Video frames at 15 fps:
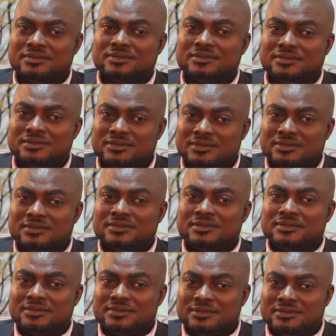know, there's a
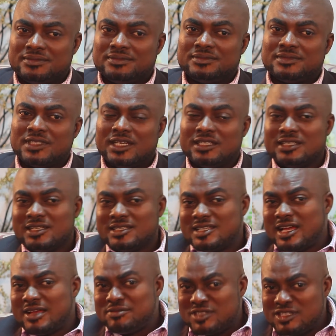there's a there's a and way then you
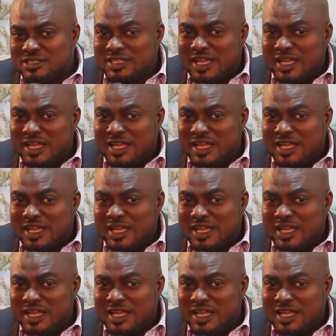times,